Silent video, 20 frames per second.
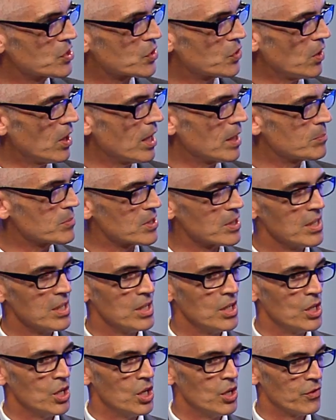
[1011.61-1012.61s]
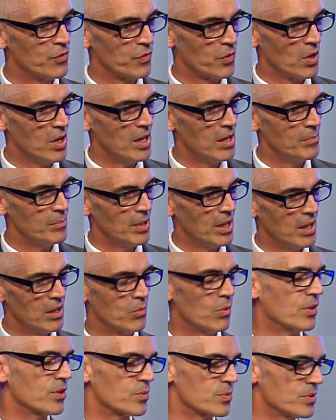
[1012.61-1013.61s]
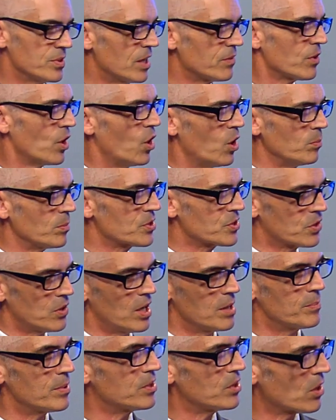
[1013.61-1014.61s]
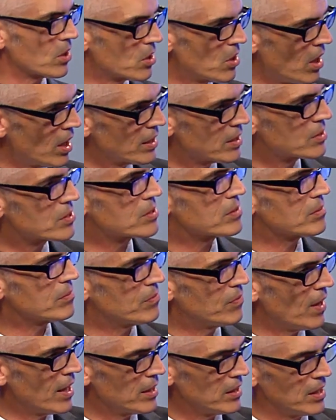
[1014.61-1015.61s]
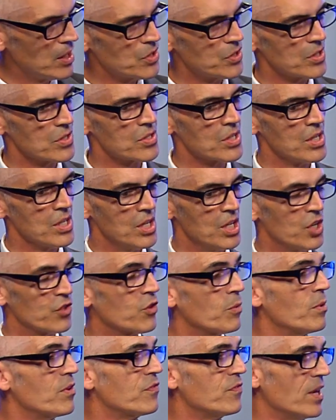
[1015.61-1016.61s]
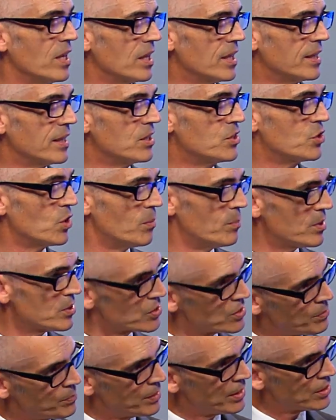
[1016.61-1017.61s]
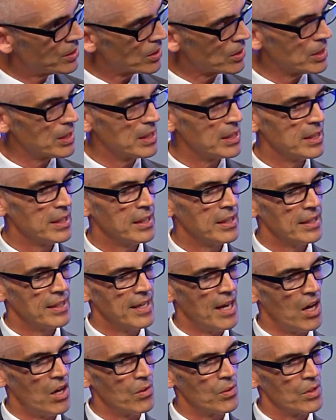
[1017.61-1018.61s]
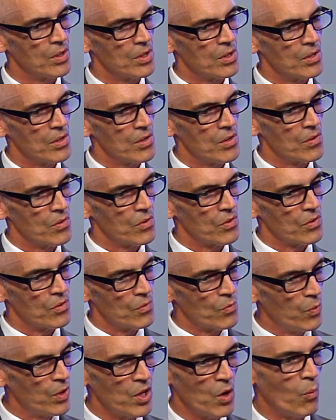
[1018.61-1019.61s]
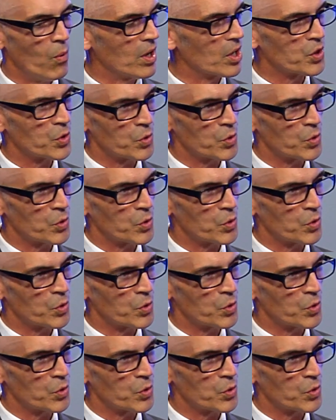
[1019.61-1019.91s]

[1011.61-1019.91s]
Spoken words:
crimes from, well, there was never a homeless crime, but narcotics violations from a felony to a misdemeanor. Now, we don't want to